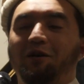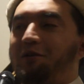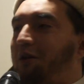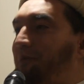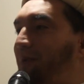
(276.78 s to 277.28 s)

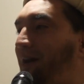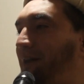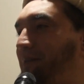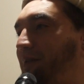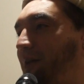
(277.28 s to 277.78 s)
Ar-Rahman,
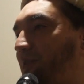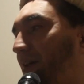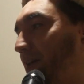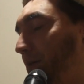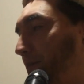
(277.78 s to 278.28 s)

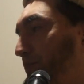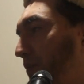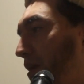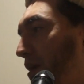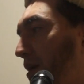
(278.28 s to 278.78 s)
Ar-Rahim.
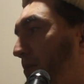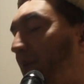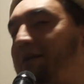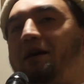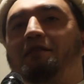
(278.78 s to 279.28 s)

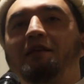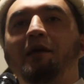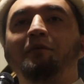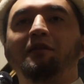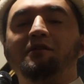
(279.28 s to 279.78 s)
By that
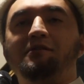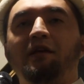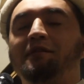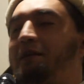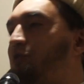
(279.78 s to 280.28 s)
name he
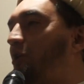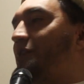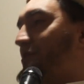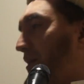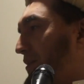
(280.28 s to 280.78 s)
descended
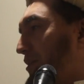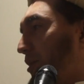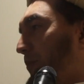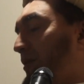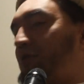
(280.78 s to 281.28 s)
or ascended
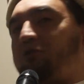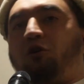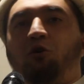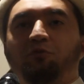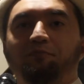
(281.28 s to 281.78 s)
upon the
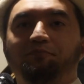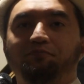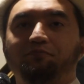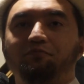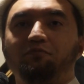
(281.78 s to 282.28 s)

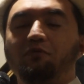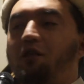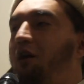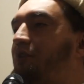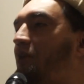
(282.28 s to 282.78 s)
throne.
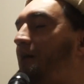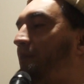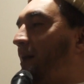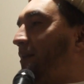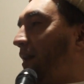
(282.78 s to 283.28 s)

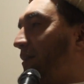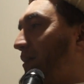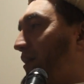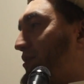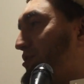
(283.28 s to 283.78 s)
Ar-Rahman
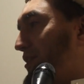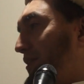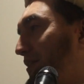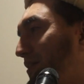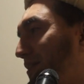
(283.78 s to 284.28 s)
ala al-Arshi
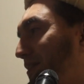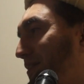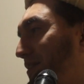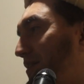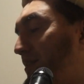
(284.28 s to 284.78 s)

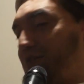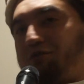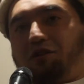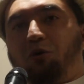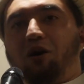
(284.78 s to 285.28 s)

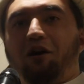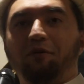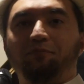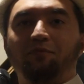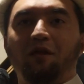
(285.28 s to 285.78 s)

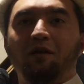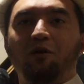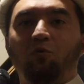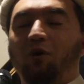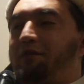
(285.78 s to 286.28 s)

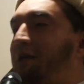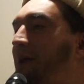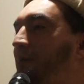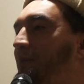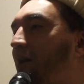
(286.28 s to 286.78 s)
istawa. What
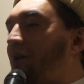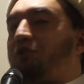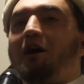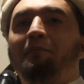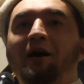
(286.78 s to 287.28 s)
name?
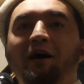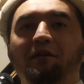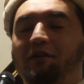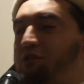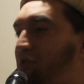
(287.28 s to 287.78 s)

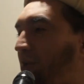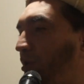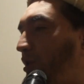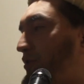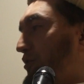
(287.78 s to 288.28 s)
Ar-Rahman is
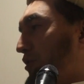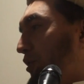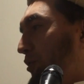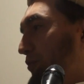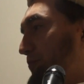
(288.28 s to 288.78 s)
sitting on the
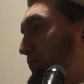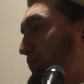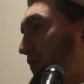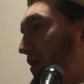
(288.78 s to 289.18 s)
throne.